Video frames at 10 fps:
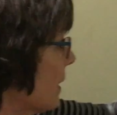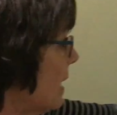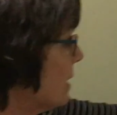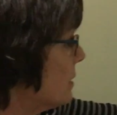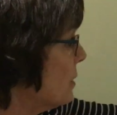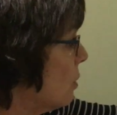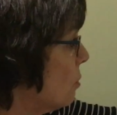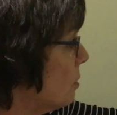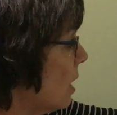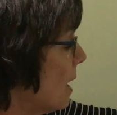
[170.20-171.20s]
And
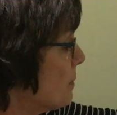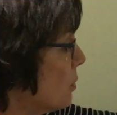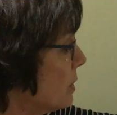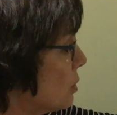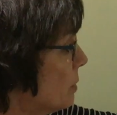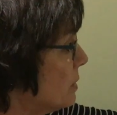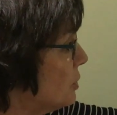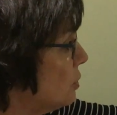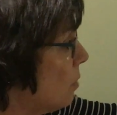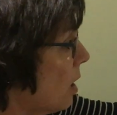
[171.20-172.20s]
so I'm going to quiz
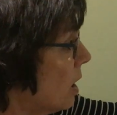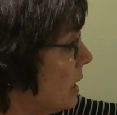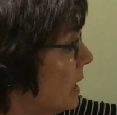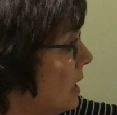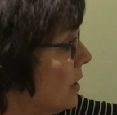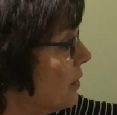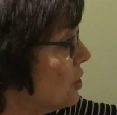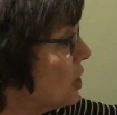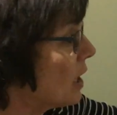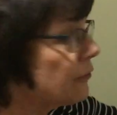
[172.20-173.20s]
you on the
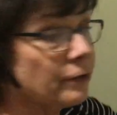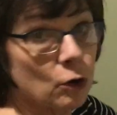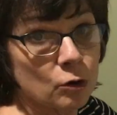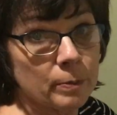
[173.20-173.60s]
Czech folk